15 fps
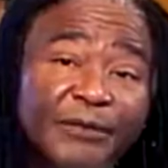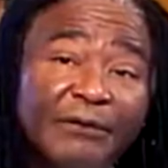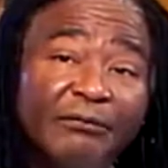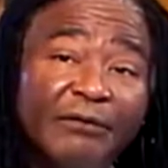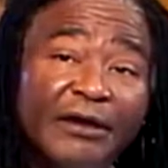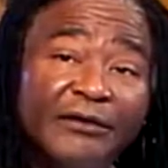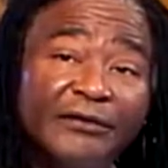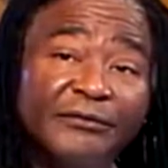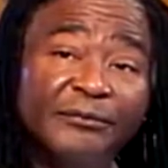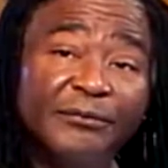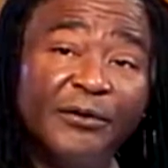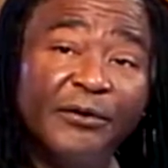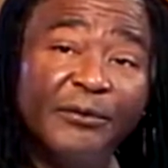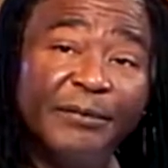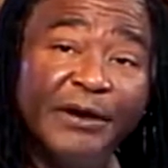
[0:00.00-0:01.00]

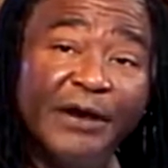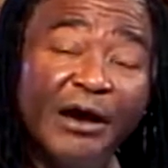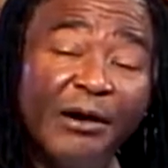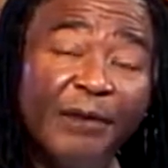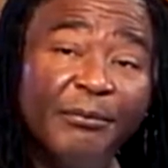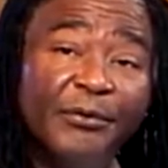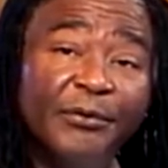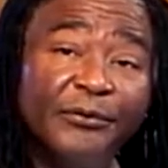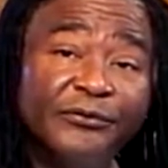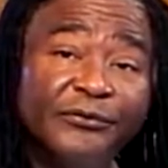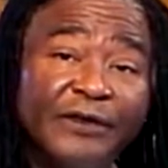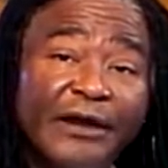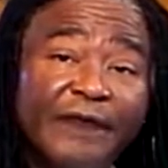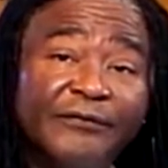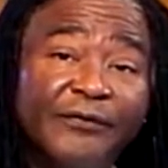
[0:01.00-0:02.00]
reasonable. Be humble.
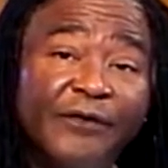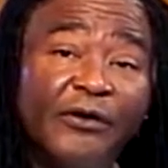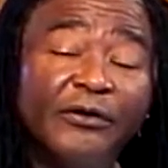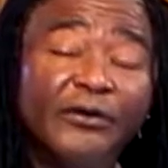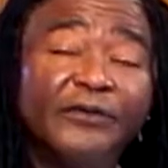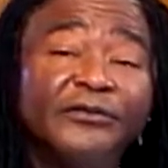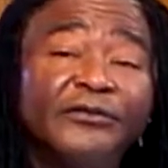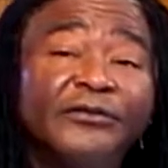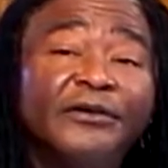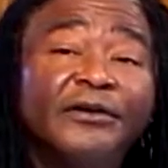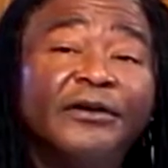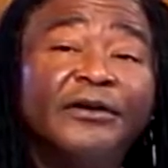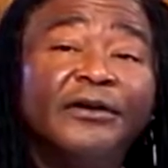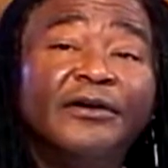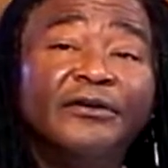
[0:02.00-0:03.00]
Stay focused.
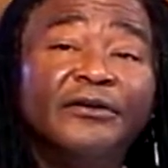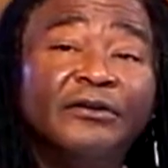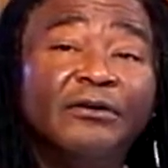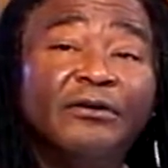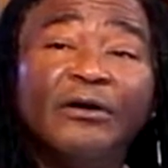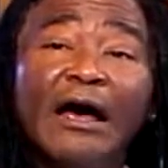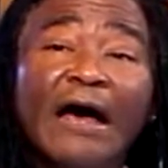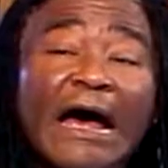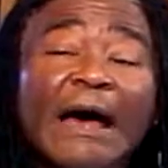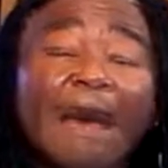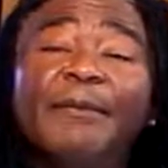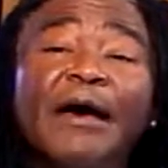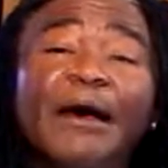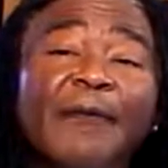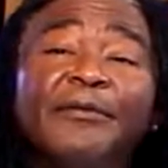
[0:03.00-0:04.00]
So
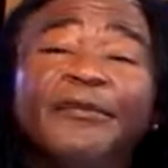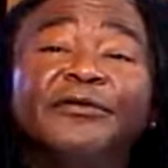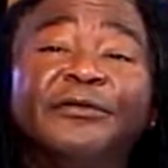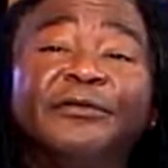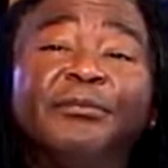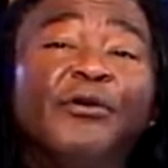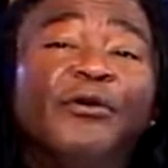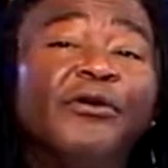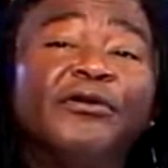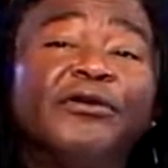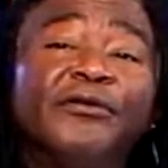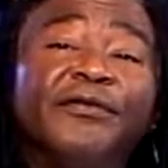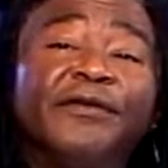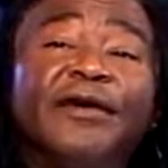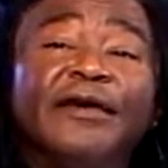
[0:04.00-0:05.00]
I'm a supporter
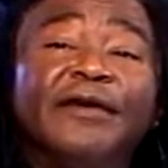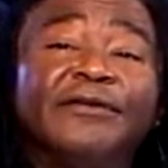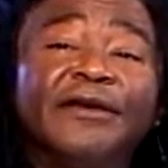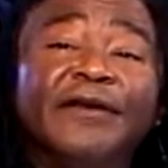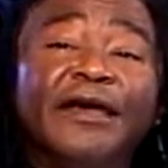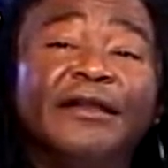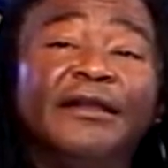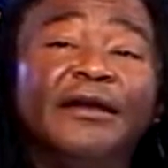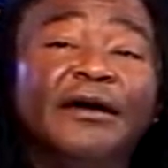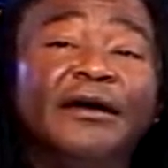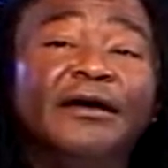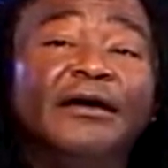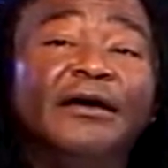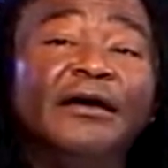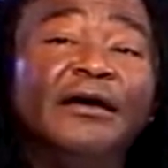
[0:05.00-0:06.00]
of his, and
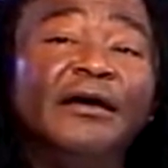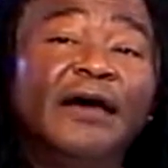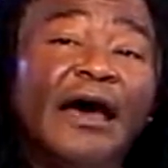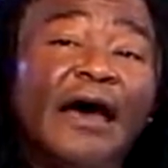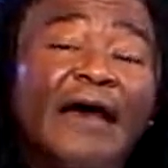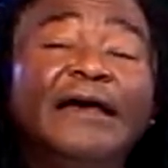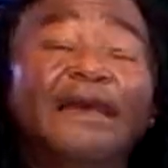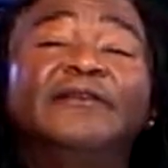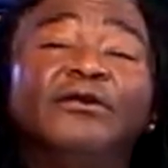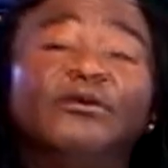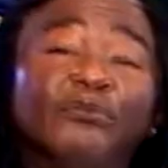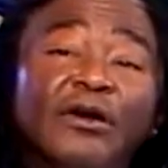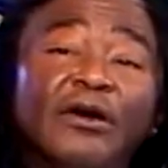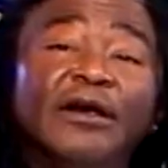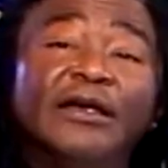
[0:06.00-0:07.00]
he's a
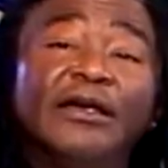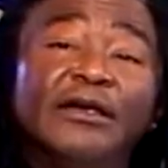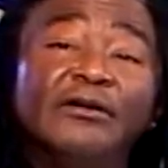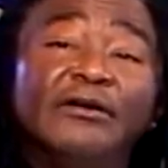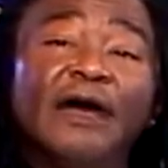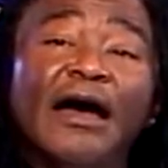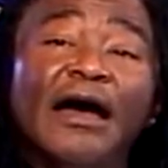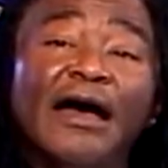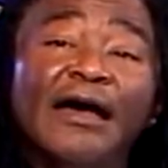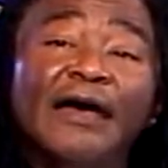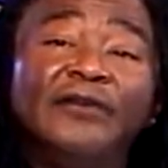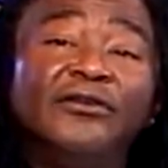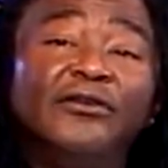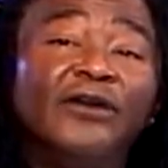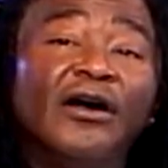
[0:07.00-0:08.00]
rookie, you
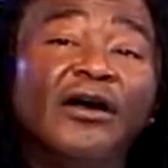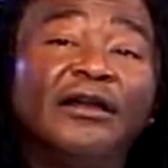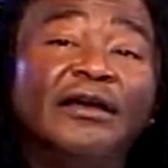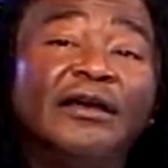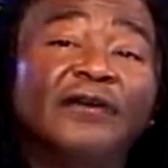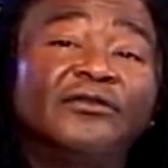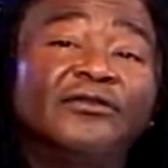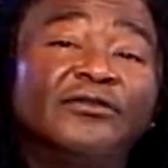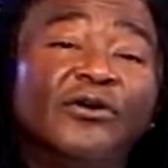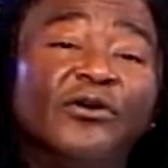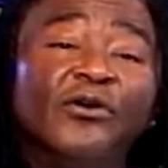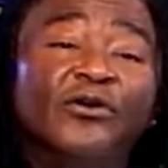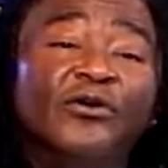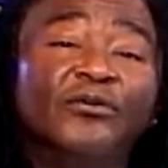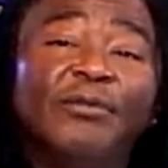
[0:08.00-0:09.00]
guys. You're going to get
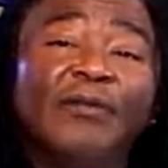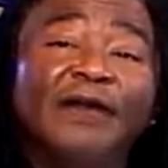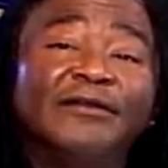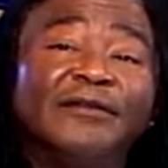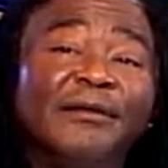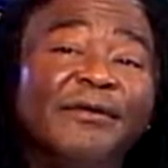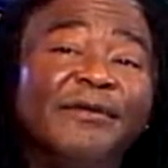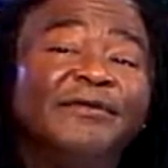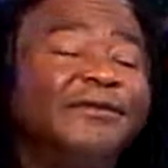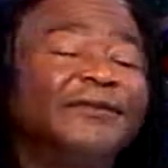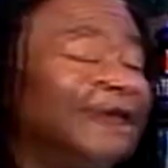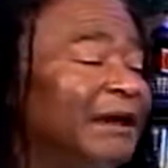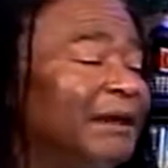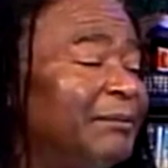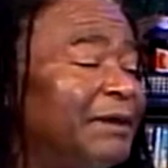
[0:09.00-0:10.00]
schooled by some. This is
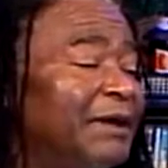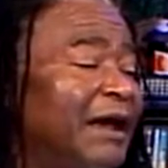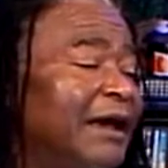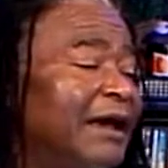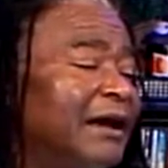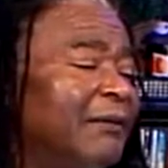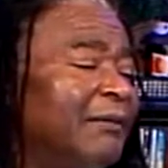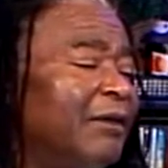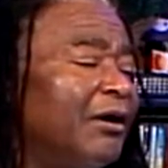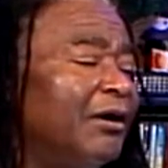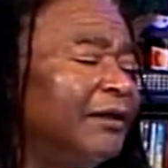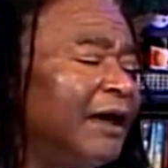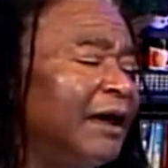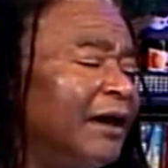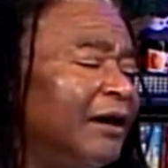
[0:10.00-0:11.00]
the NBA. Come on now.